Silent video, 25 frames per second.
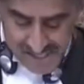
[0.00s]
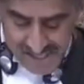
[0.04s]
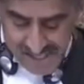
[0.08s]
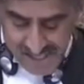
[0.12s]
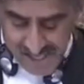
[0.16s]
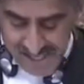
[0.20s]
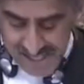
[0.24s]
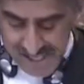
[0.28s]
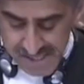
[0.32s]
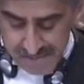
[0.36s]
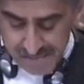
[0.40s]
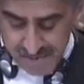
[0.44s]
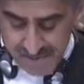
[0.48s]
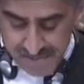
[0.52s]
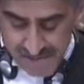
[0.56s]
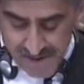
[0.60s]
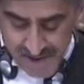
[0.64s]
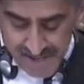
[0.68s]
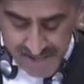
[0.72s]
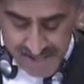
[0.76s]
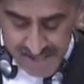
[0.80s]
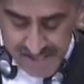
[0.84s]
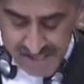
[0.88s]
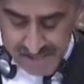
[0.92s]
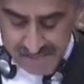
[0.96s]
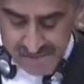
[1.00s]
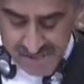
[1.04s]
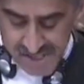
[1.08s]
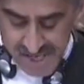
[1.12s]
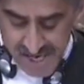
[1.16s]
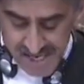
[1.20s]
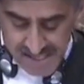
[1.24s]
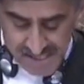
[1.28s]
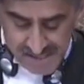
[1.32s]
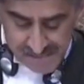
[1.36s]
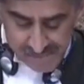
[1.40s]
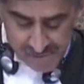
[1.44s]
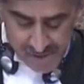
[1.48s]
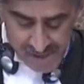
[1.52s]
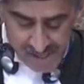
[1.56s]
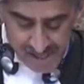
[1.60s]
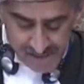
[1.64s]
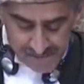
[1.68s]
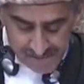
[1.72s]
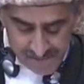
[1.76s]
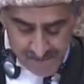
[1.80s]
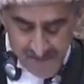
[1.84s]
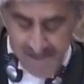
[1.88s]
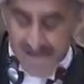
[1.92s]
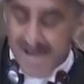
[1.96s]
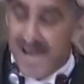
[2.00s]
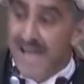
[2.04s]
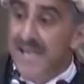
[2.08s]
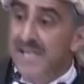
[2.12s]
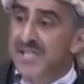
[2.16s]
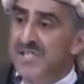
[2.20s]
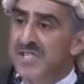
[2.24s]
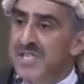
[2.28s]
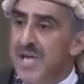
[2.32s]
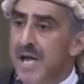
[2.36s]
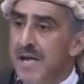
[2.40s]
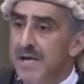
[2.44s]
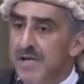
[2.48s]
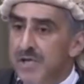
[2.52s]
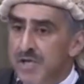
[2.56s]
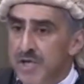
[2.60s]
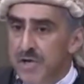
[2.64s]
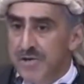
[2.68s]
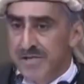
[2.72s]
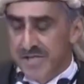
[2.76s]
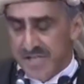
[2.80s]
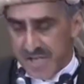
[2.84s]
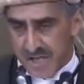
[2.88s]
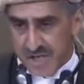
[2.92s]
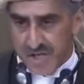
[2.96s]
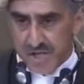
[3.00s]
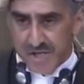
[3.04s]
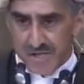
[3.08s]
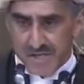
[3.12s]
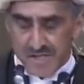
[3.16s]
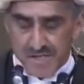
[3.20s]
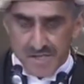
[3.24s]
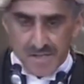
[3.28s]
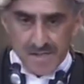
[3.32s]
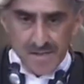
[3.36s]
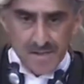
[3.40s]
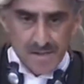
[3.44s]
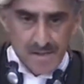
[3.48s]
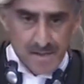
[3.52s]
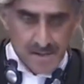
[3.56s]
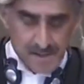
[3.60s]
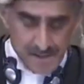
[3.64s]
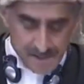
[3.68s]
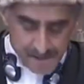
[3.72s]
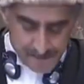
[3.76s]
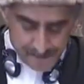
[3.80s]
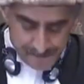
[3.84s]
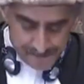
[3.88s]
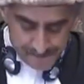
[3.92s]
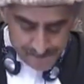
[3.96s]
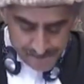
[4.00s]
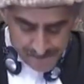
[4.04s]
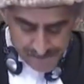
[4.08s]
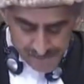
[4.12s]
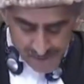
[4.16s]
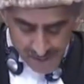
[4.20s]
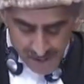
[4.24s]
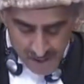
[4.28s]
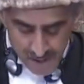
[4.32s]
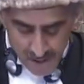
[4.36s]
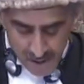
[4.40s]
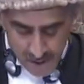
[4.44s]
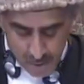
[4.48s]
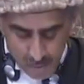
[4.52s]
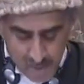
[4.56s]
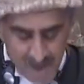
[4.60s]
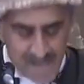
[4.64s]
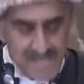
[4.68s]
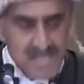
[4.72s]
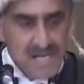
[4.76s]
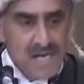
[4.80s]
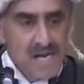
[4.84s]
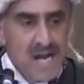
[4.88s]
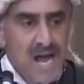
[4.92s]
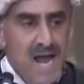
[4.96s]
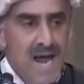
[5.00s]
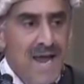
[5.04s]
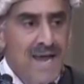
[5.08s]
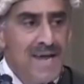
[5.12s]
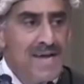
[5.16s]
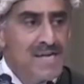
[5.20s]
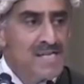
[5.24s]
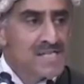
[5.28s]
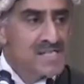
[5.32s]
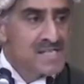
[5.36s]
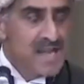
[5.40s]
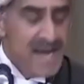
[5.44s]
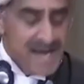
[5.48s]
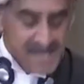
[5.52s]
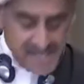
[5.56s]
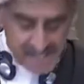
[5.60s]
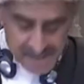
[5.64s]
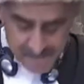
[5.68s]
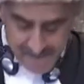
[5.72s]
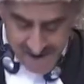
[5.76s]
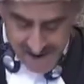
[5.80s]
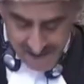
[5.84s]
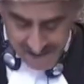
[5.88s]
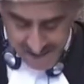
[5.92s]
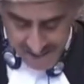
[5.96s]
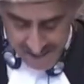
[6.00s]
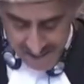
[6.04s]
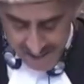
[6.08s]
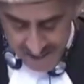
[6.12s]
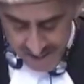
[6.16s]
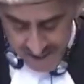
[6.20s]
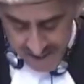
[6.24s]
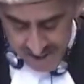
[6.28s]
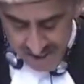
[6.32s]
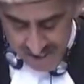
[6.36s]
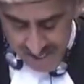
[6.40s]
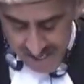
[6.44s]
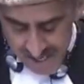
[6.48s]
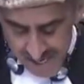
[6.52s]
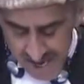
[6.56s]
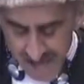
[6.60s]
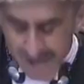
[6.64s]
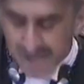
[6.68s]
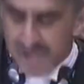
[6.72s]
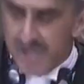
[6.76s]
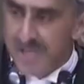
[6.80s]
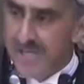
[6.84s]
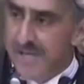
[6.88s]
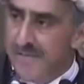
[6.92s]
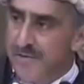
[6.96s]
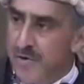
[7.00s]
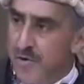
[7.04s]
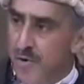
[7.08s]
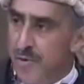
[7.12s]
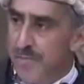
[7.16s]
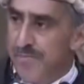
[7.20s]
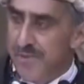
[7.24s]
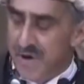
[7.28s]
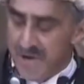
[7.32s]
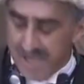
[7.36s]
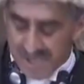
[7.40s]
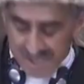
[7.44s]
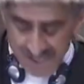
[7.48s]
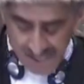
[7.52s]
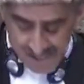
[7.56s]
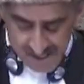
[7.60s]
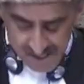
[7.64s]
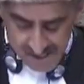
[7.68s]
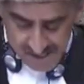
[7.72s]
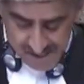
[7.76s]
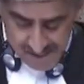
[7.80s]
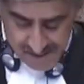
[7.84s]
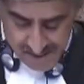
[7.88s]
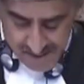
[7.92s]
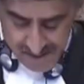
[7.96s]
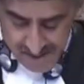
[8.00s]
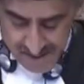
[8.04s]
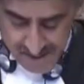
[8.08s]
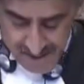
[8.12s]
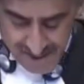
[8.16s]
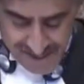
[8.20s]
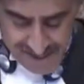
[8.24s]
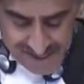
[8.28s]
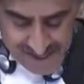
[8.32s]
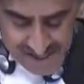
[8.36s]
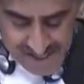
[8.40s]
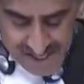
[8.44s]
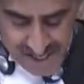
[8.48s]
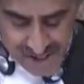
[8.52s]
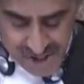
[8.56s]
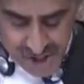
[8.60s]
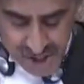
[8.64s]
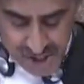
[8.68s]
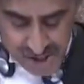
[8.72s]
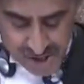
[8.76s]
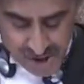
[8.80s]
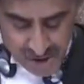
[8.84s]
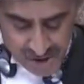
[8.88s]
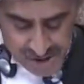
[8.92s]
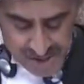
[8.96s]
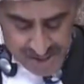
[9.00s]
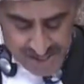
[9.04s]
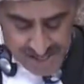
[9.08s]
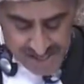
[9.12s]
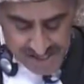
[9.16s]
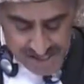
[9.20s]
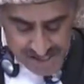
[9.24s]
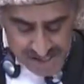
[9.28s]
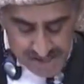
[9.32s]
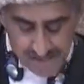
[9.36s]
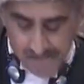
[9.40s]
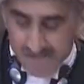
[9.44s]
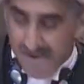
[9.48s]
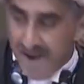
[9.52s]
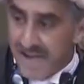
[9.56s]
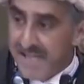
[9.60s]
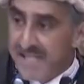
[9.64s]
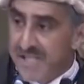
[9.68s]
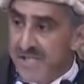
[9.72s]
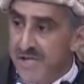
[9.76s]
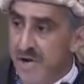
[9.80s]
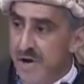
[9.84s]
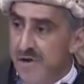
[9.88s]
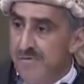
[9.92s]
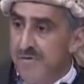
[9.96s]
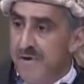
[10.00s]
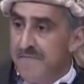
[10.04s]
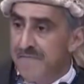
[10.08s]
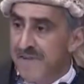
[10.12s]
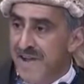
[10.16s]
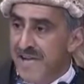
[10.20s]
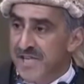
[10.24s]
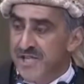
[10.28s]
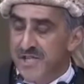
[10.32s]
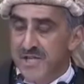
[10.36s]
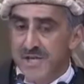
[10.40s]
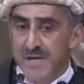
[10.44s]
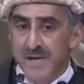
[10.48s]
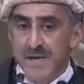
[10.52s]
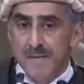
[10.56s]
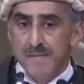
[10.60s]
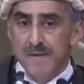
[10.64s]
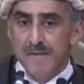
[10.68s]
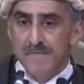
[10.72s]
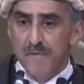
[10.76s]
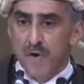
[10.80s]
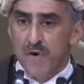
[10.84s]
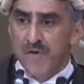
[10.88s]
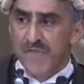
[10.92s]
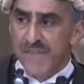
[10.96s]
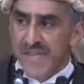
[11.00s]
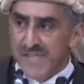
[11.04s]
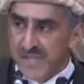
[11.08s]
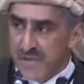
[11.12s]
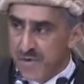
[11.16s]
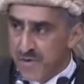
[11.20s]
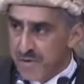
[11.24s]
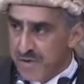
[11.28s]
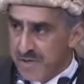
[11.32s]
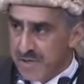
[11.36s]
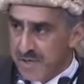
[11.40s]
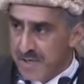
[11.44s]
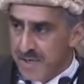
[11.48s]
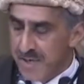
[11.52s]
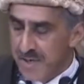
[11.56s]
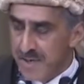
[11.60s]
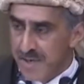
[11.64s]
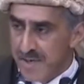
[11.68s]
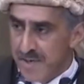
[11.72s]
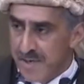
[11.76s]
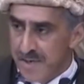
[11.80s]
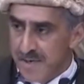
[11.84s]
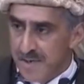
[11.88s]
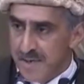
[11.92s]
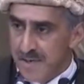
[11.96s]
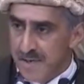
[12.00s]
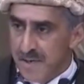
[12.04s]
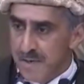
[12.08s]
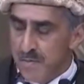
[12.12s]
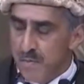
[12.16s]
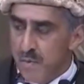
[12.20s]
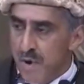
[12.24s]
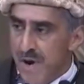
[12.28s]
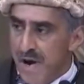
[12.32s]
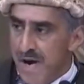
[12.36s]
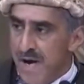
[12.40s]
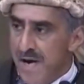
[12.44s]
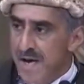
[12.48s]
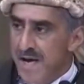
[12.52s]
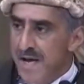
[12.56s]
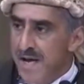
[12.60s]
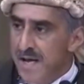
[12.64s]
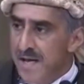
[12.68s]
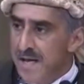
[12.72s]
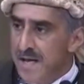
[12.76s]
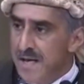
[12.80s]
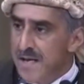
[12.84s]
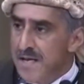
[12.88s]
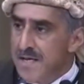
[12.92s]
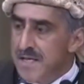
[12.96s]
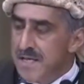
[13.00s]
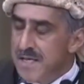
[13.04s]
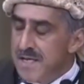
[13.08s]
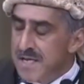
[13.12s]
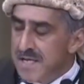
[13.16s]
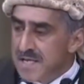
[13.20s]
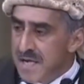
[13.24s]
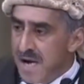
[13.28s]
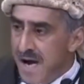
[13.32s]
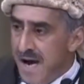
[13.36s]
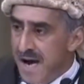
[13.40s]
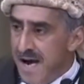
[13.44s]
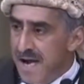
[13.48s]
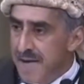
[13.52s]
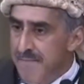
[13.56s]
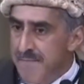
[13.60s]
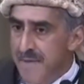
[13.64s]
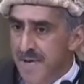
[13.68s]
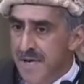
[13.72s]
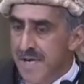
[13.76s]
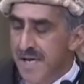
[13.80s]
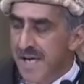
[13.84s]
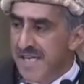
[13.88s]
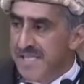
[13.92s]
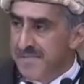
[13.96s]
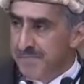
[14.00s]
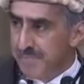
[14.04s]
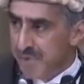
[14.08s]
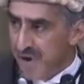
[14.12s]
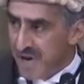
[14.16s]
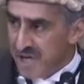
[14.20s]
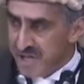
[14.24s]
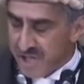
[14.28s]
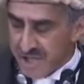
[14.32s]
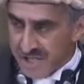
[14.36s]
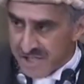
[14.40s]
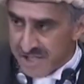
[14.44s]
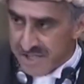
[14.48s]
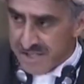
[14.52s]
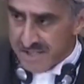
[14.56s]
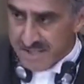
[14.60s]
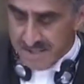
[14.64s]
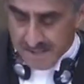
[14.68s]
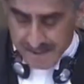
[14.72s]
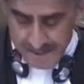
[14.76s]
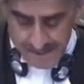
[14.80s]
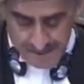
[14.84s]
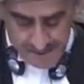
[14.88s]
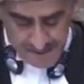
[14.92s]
be seen as providing substantive relief in certain jurisdictions, where delay is tantamount to negation of court process, such a context finds no reflection before this court, where time is precious.